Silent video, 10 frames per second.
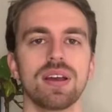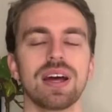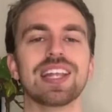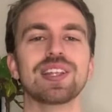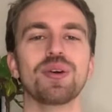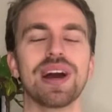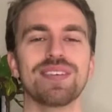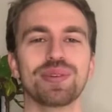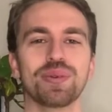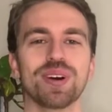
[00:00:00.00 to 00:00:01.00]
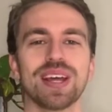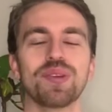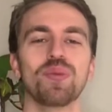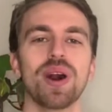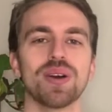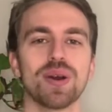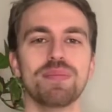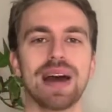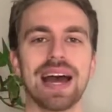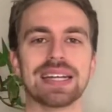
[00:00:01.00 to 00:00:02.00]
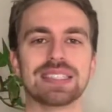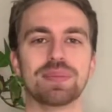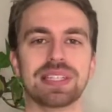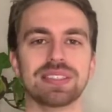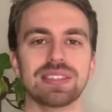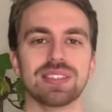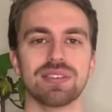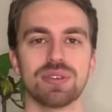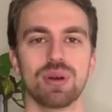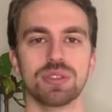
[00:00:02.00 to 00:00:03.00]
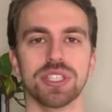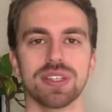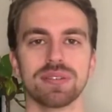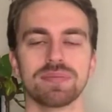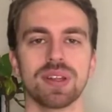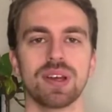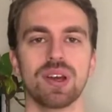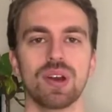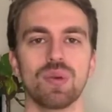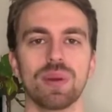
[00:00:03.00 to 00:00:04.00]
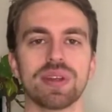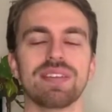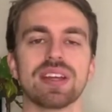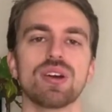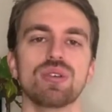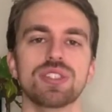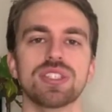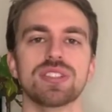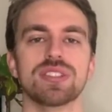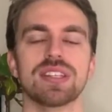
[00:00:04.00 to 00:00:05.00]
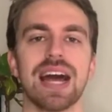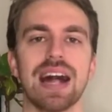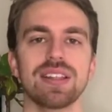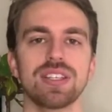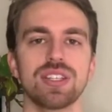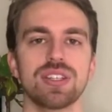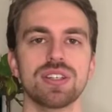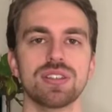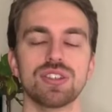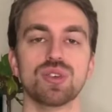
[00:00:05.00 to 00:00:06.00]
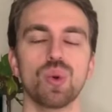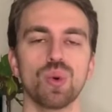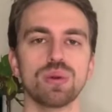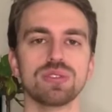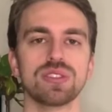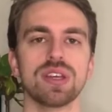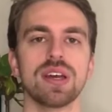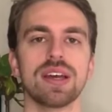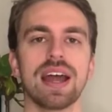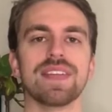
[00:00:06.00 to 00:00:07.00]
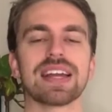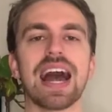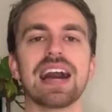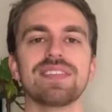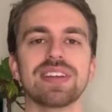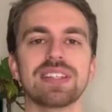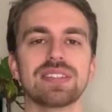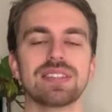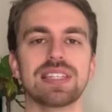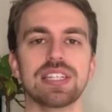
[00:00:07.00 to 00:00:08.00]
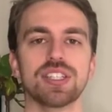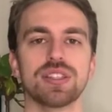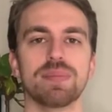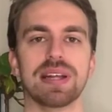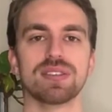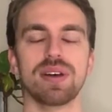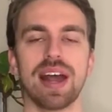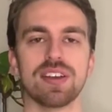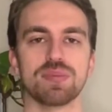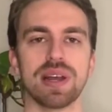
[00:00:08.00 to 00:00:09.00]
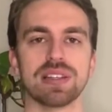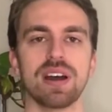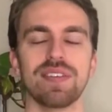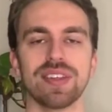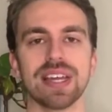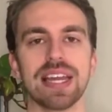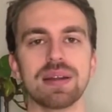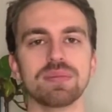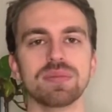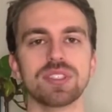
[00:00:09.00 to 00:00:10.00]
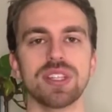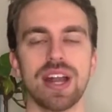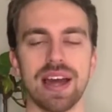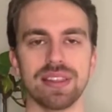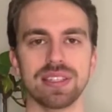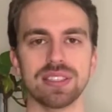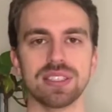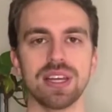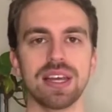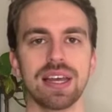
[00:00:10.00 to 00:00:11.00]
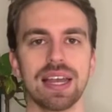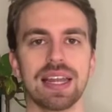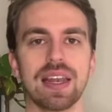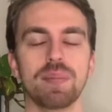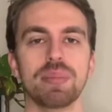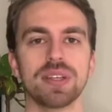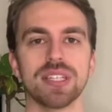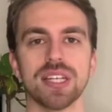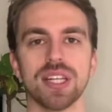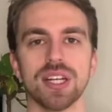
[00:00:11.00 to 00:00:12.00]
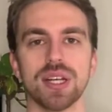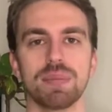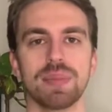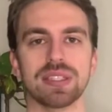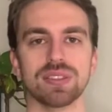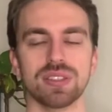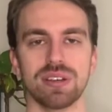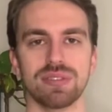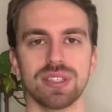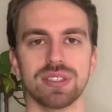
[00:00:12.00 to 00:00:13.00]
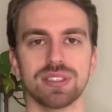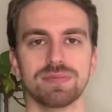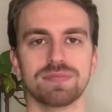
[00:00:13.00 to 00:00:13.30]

Hello everyone and welcome back to Mentally Tough Coaching, where I'm giving coaches the knowledge, the tools, and the confidence to teach the mental aspect of the game to their athletes, and in particular, mental toughness.